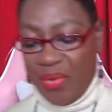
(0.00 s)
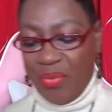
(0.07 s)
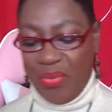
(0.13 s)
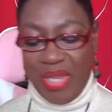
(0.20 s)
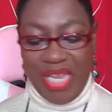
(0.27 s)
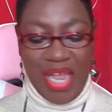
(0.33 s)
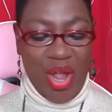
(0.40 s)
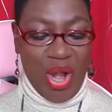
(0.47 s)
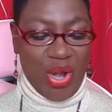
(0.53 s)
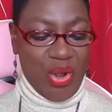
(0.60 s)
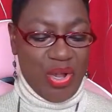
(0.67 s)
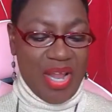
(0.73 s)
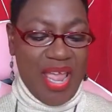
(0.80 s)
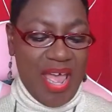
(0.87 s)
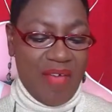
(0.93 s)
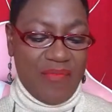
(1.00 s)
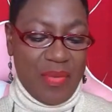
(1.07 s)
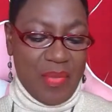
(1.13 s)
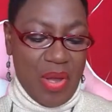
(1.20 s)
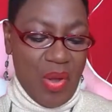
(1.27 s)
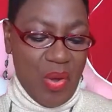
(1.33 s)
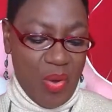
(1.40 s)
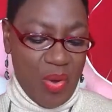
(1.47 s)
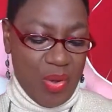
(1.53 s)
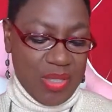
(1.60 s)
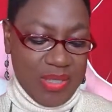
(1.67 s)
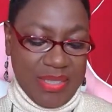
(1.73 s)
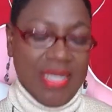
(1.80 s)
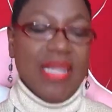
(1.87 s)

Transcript: We are going to have them all.